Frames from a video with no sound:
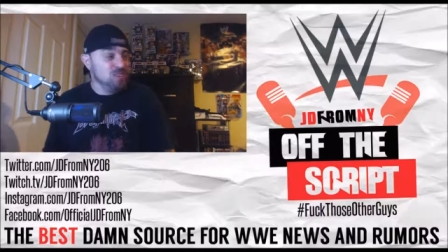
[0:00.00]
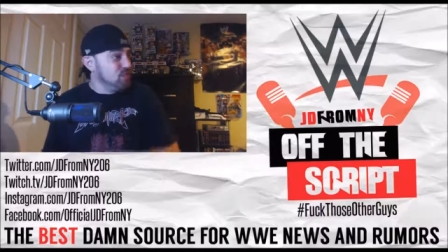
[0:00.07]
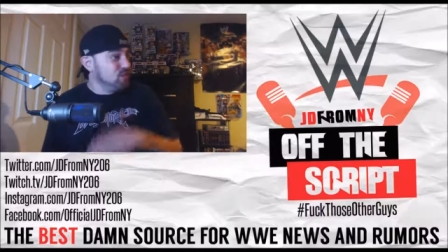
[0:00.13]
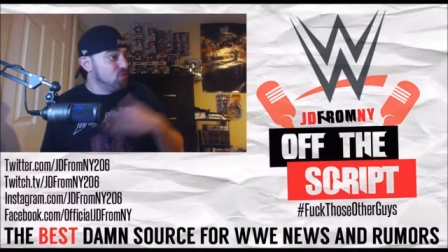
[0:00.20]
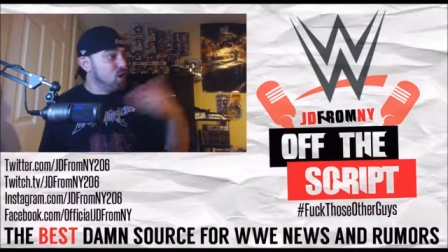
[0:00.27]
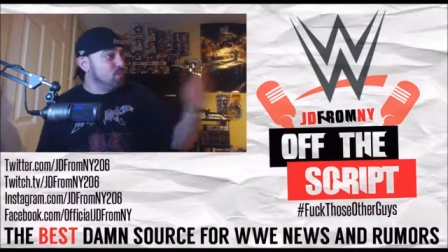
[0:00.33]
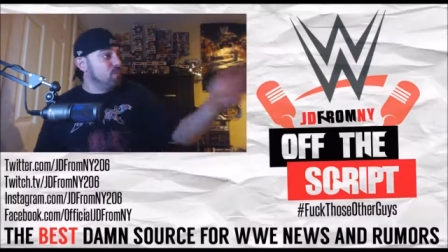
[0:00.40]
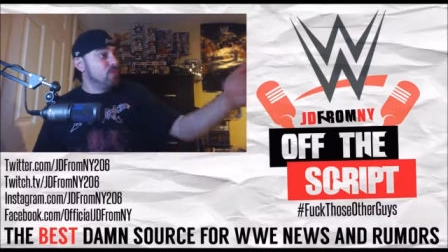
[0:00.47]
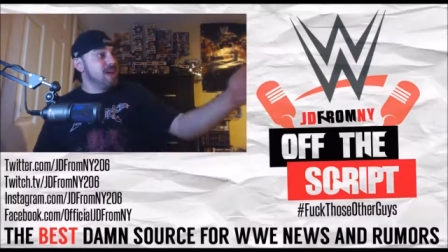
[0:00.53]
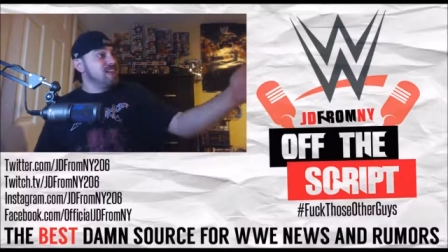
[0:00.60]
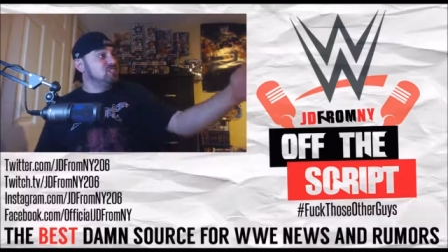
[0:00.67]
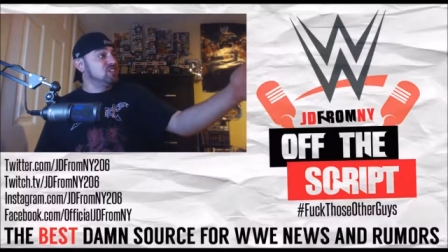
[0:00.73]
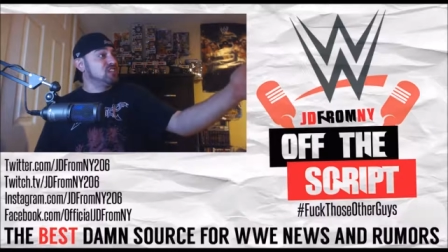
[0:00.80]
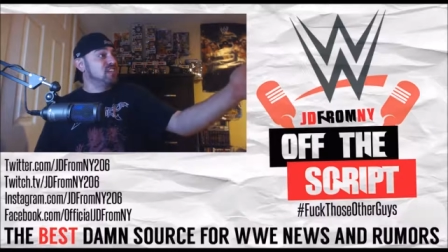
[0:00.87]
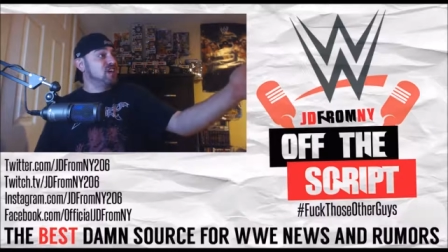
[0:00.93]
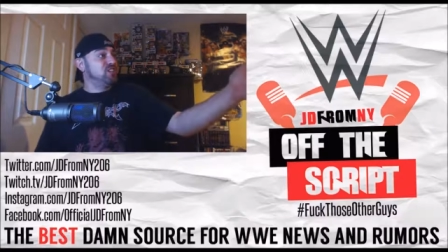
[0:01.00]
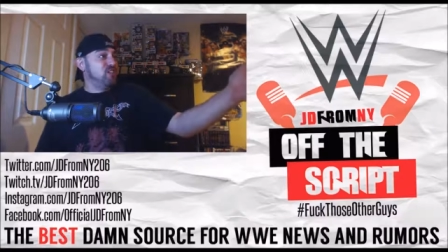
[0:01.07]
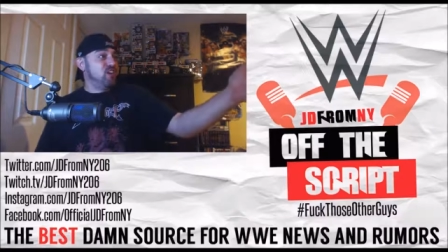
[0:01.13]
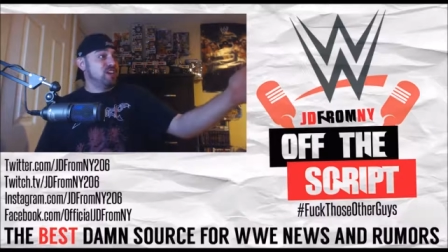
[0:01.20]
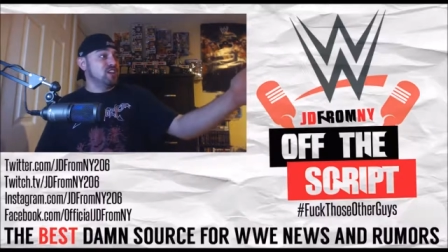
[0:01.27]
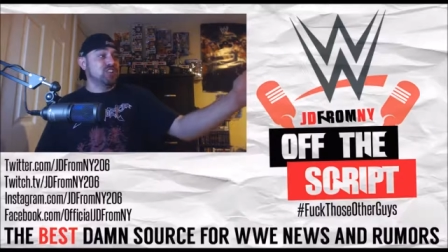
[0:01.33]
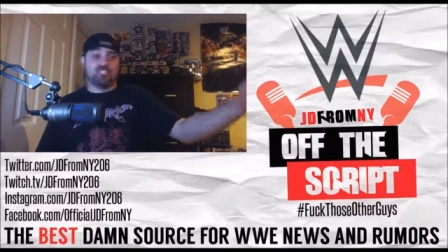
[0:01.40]
You think Roman Reigns is going to
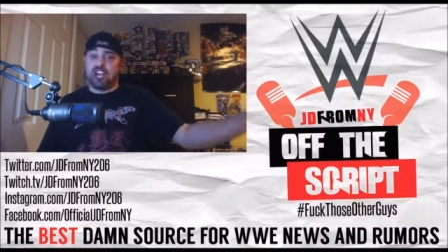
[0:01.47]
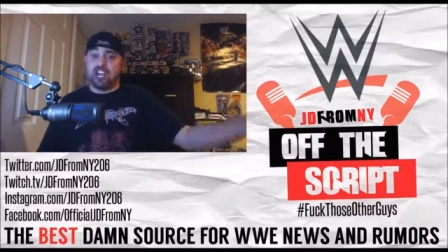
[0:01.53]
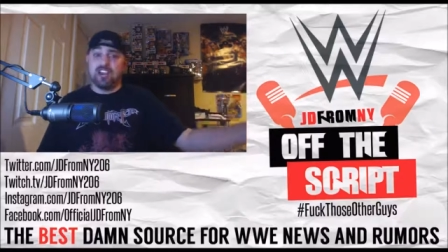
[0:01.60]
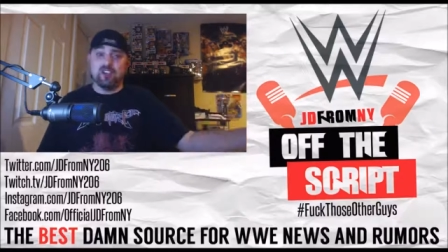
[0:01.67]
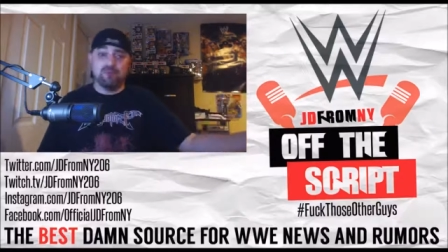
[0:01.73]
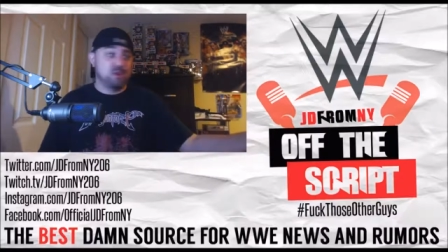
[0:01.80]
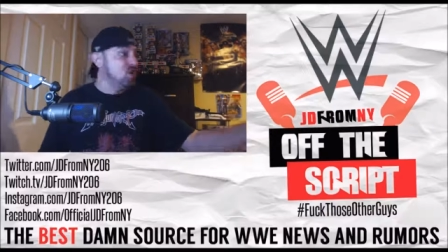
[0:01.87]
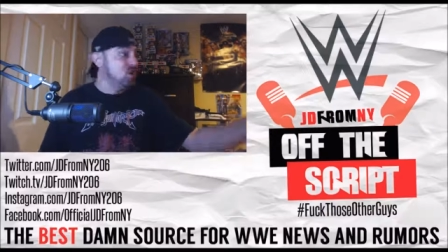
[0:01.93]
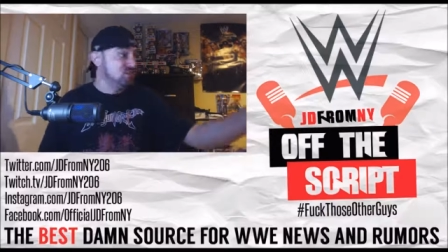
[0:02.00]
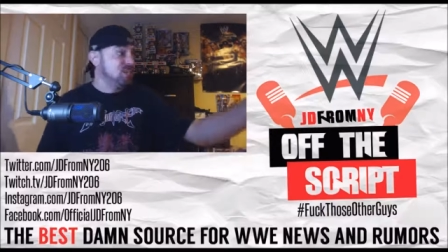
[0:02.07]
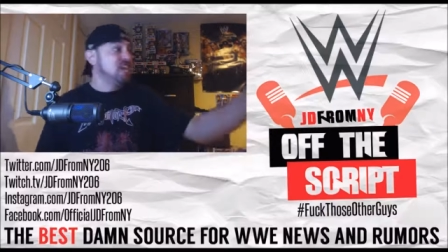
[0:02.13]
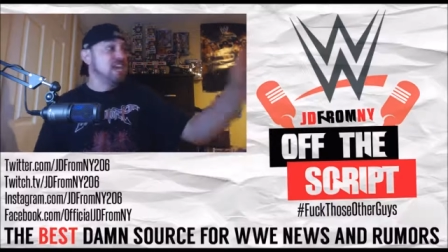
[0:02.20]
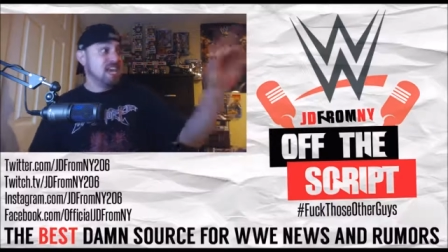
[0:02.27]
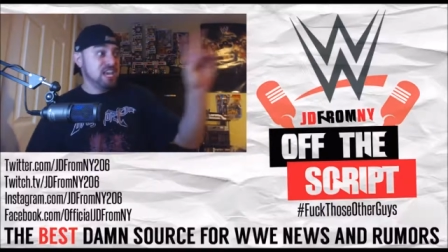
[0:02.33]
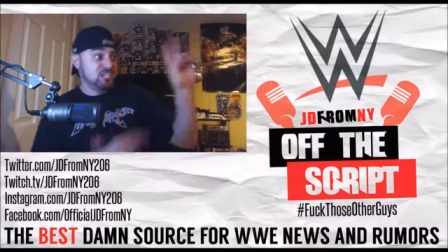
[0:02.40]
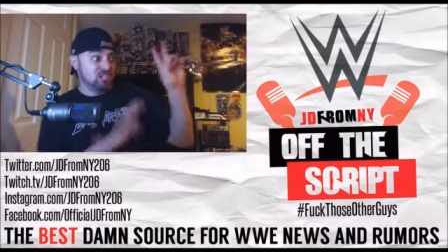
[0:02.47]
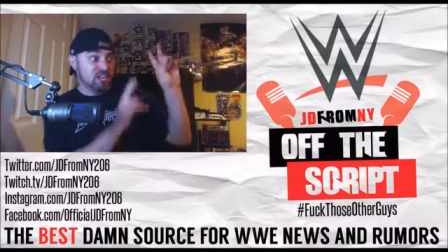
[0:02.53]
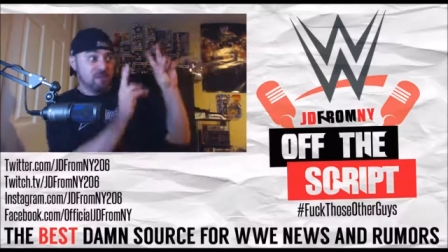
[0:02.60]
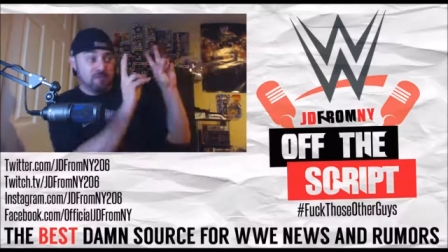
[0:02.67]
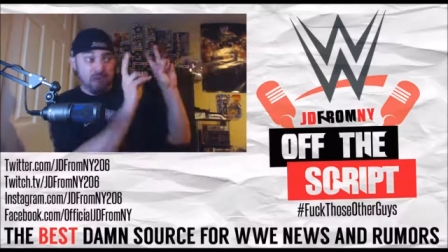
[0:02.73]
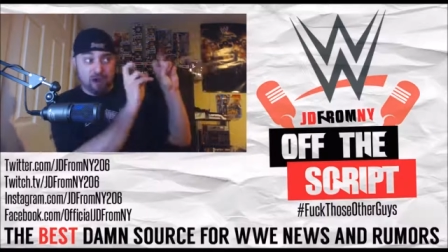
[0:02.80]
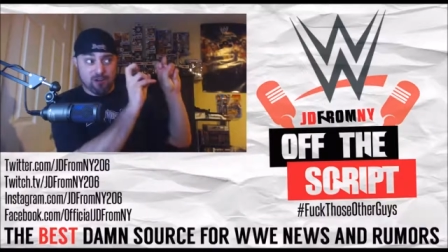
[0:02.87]
get fucking cheated because he's
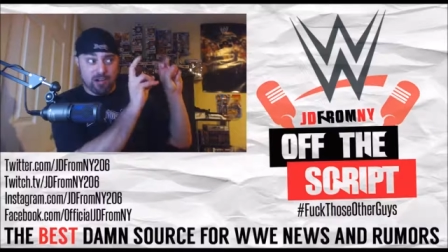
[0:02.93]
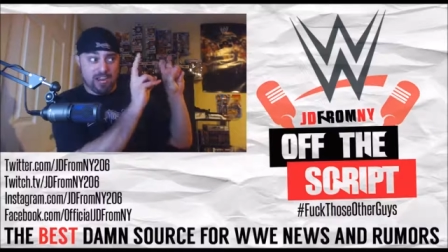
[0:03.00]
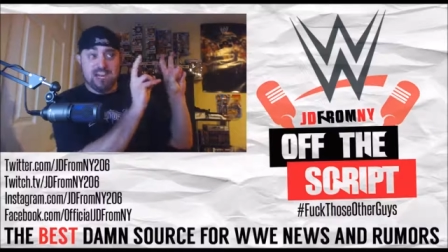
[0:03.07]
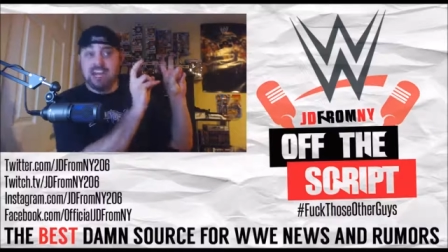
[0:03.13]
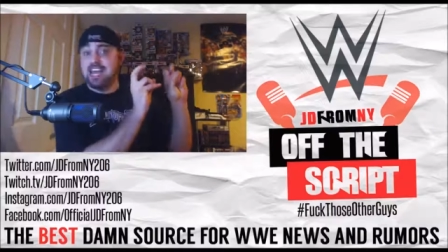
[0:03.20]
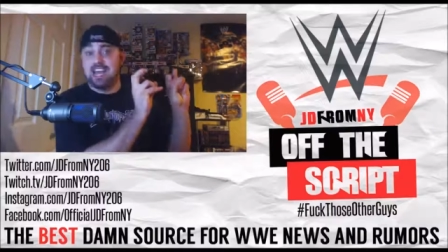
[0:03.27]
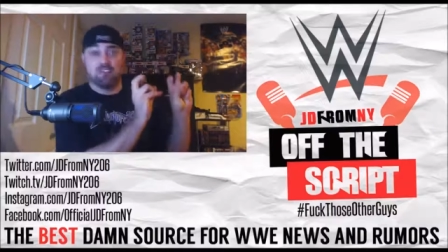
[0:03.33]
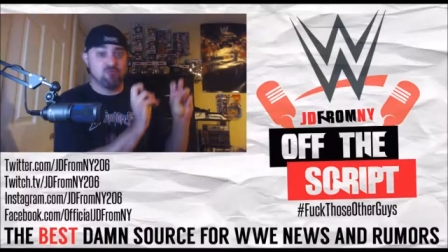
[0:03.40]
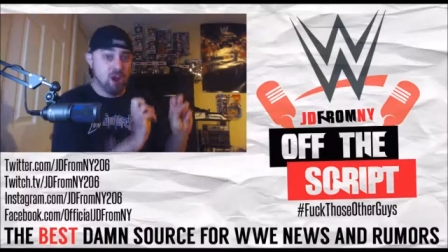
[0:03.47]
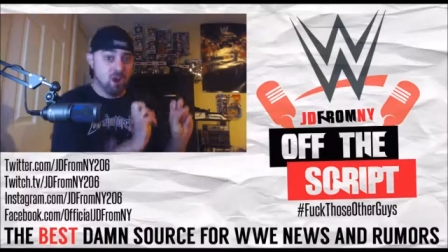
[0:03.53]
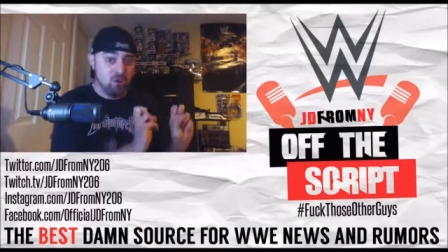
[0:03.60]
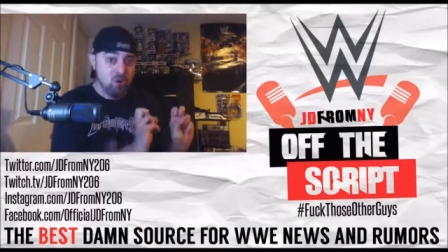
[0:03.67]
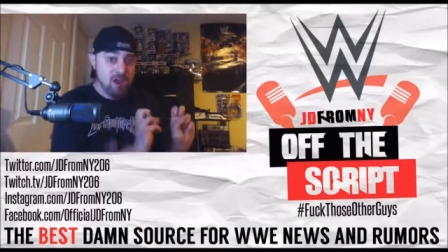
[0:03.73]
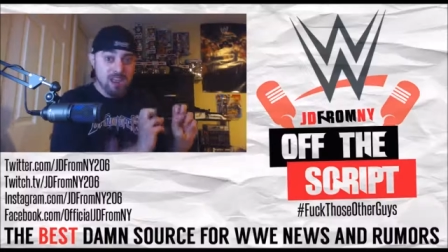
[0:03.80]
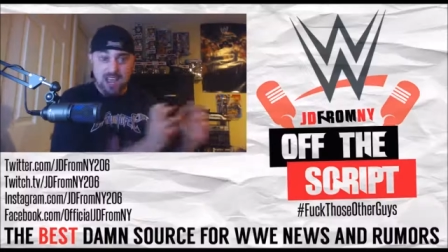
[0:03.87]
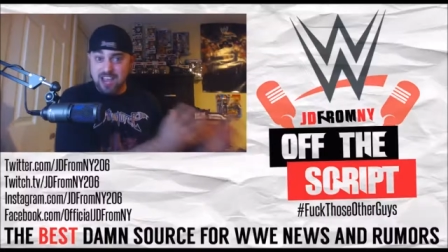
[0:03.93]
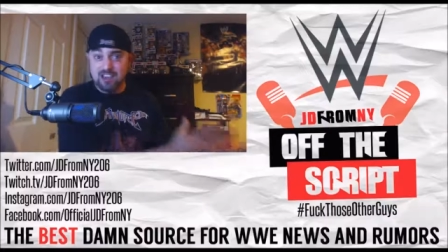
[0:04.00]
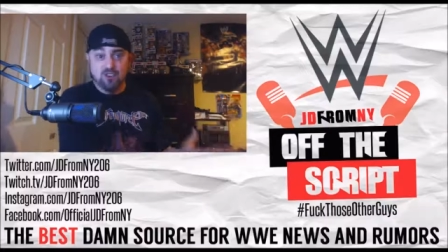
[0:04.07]
the American hero